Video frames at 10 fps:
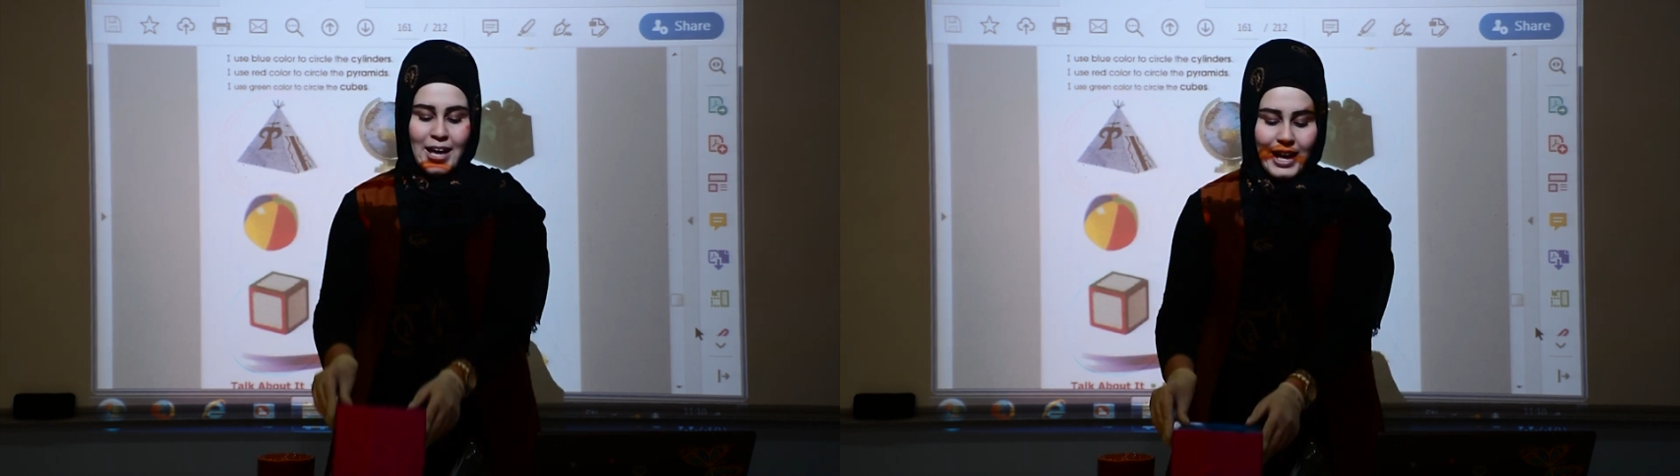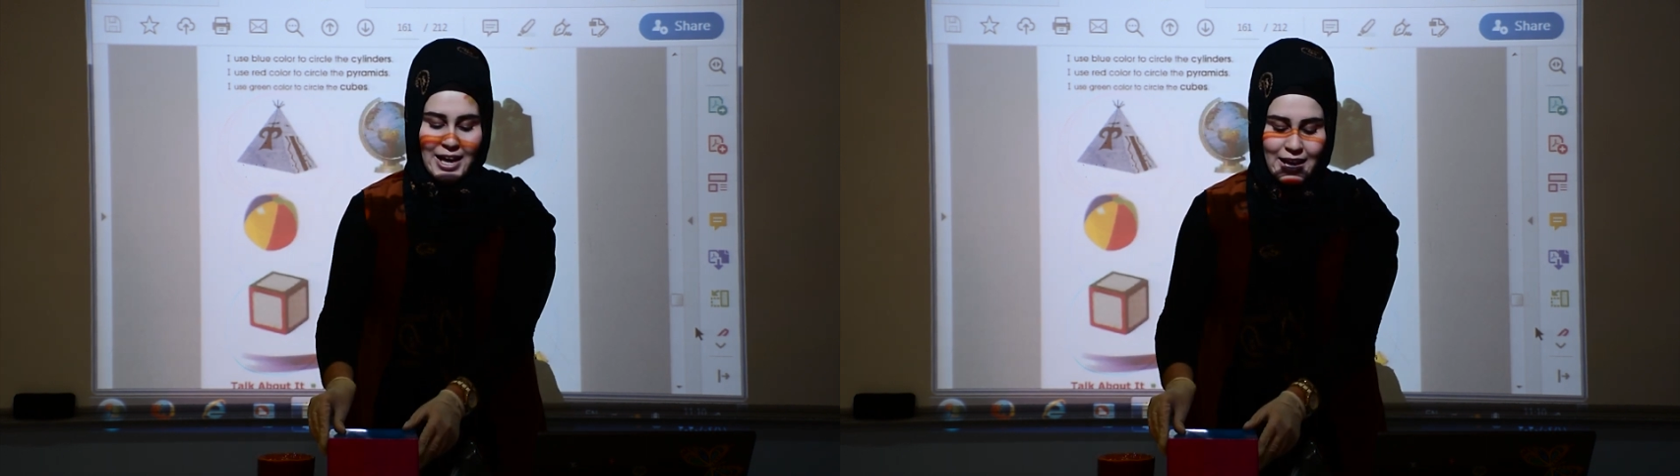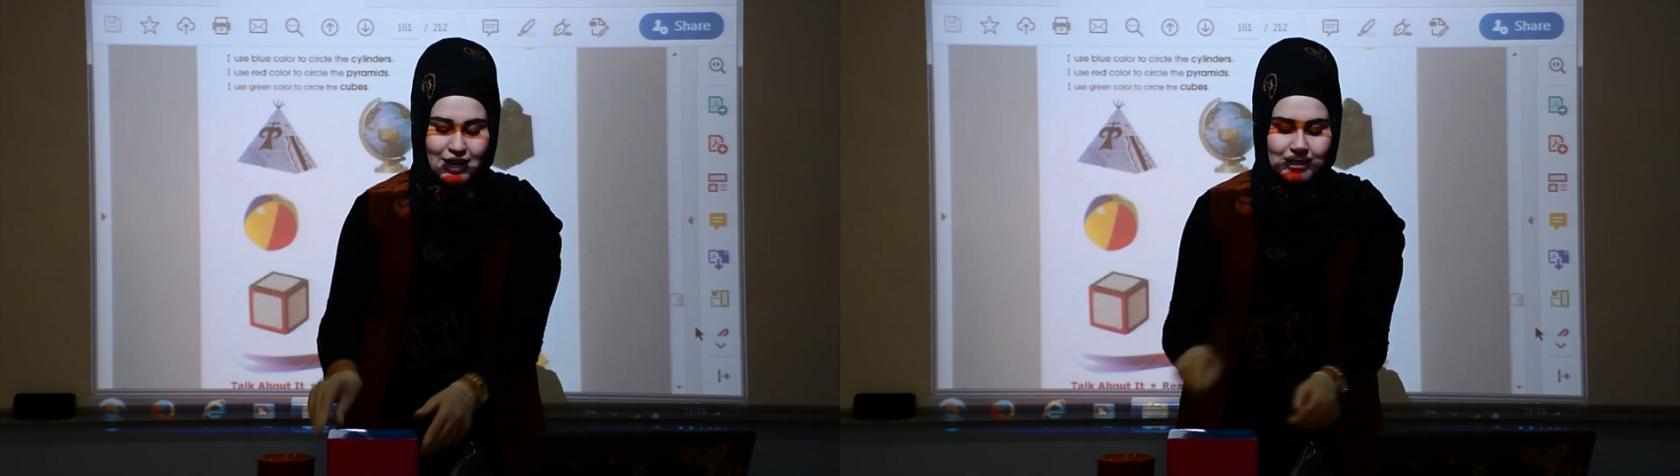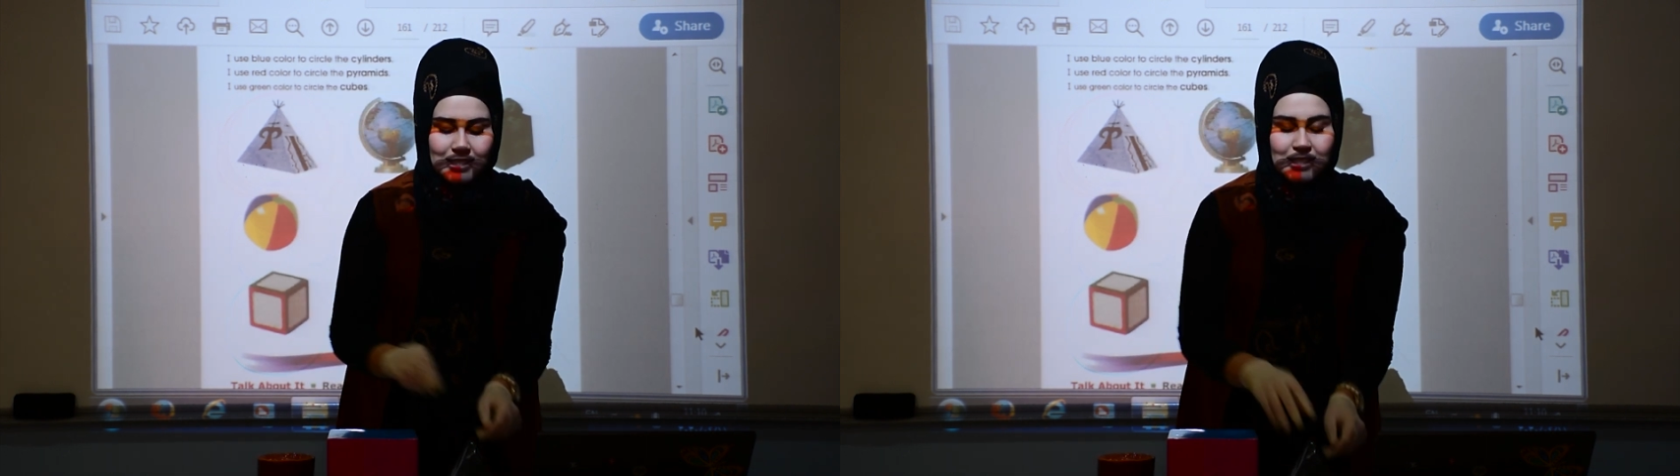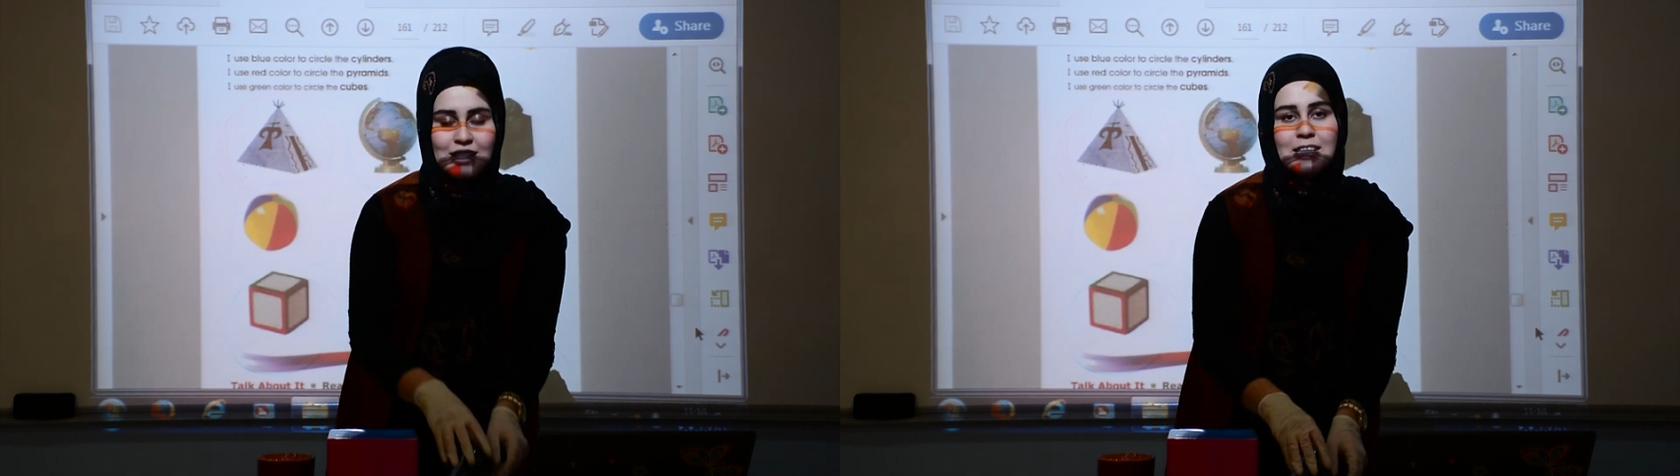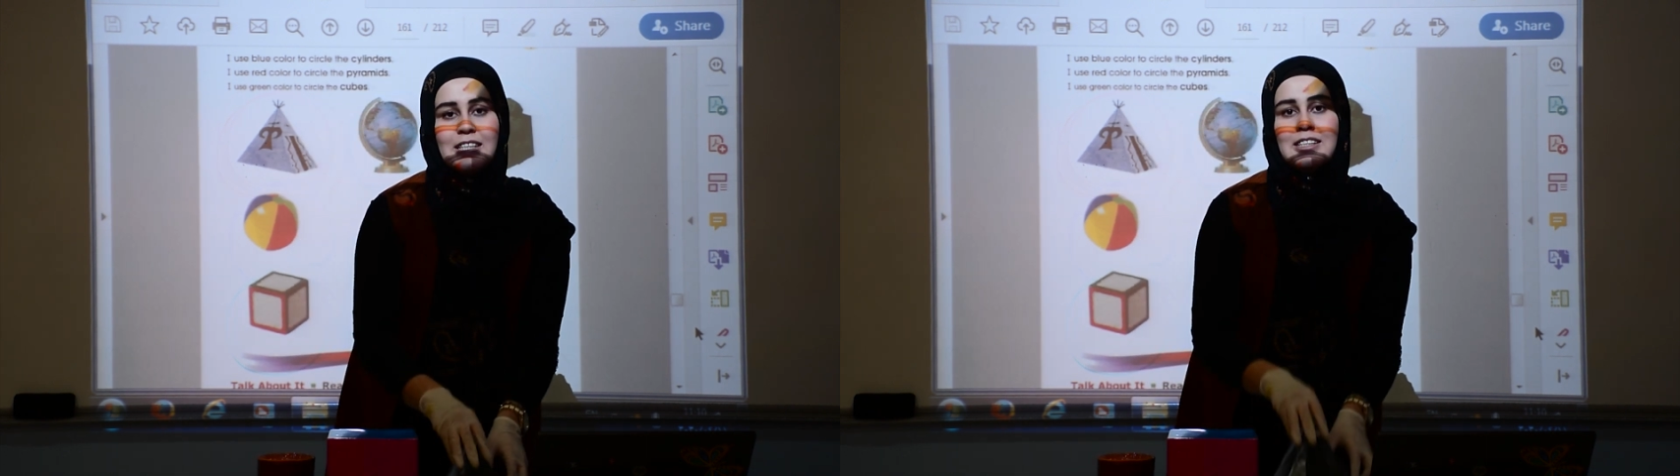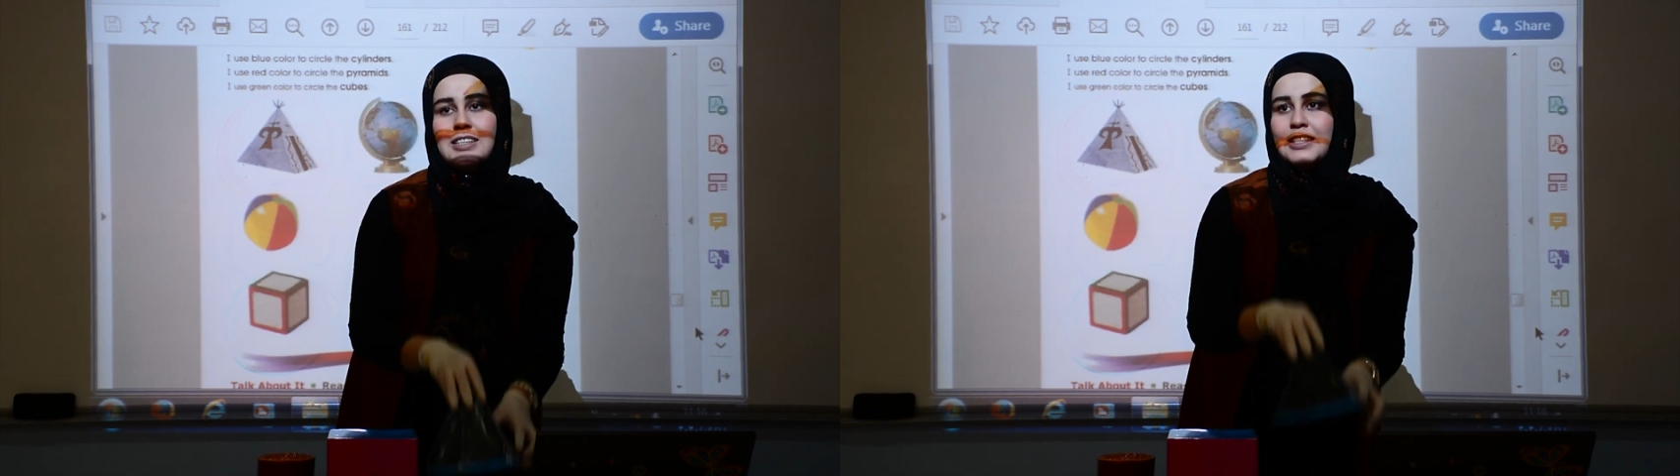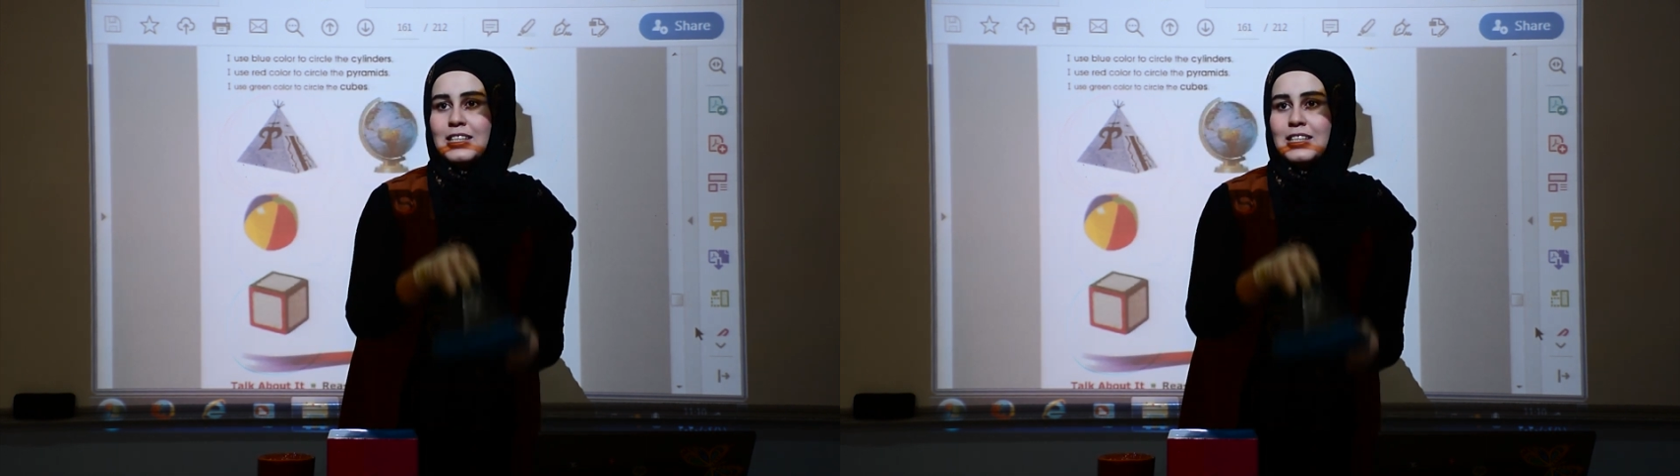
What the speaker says: and it